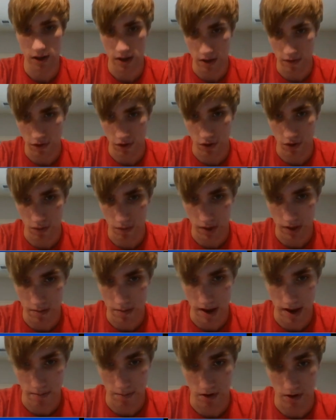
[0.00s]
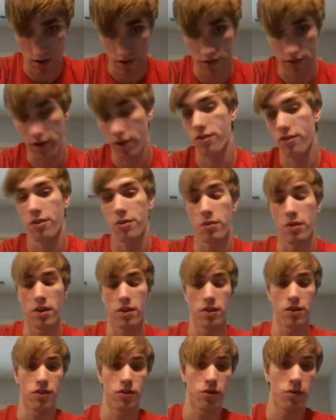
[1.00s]
gives you a really bad pawn structure, one
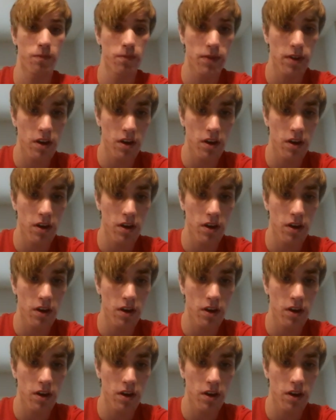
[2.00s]
of the two.